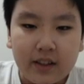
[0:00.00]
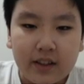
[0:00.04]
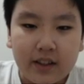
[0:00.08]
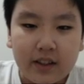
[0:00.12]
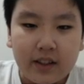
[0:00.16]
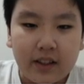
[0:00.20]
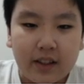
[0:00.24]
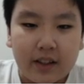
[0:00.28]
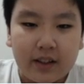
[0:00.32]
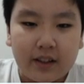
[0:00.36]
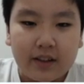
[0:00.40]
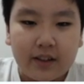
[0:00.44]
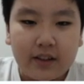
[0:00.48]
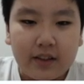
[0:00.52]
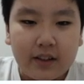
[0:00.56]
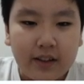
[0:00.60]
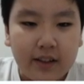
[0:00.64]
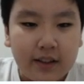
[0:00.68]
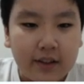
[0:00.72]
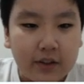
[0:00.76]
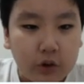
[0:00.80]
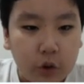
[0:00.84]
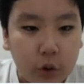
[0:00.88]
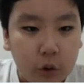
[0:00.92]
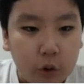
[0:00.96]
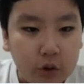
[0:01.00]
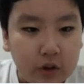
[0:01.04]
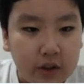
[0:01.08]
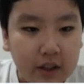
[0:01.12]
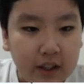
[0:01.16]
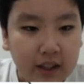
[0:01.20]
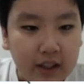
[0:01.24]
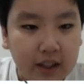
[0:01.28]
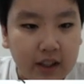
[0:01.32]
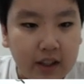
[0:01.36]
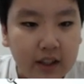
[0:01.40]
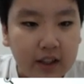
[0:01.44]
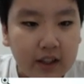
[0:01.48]
Here, he's
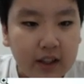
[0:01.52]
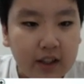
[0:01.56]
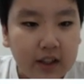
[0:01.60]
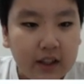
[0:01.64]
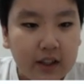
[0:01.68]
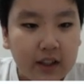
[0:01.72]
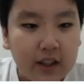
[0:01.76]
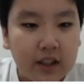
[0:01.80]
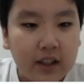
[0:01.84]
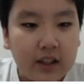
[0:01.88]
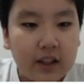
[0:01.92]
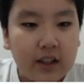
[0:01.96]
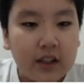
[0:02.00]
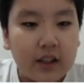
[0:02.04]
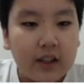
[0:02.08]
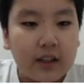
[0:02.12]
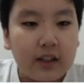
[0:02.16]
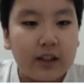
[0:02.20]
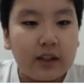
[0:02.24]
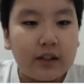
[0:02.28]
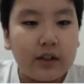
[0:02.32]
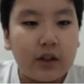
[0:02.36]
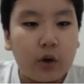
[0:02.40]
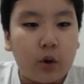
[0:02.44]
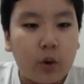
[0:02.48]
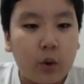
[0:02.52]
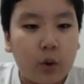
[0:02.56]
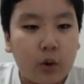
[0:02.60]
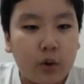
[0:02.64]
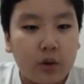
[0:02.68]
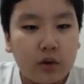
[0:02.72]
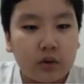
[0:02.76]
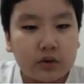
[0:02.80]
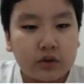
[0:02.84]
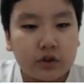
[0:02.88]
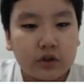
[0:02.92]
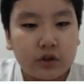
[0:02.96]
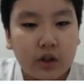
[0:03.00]
holding the
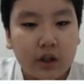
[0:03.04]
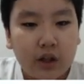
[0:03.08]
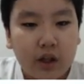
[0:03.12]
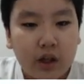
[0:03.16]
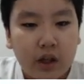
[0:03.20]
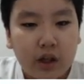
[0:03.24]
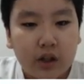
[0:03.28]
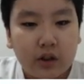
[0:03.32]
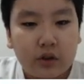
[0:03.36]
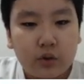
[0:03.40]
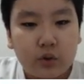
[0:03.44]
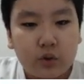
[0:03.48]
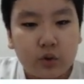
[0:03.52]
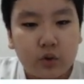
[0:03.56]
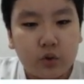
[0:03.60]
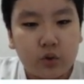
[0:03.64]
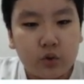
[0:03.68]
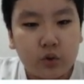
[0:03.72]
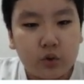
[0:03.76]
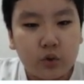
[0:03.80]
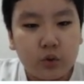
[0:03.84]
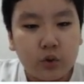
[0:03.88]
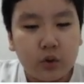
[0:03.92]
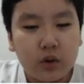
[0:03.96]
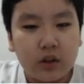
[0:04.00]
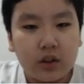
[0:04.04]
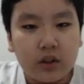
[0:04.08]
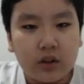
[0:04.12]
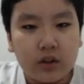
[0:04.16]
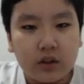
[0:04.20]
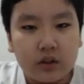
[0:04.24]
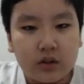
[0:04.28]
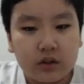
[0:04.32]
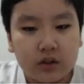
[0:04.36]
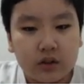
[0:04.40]
Ultra Dual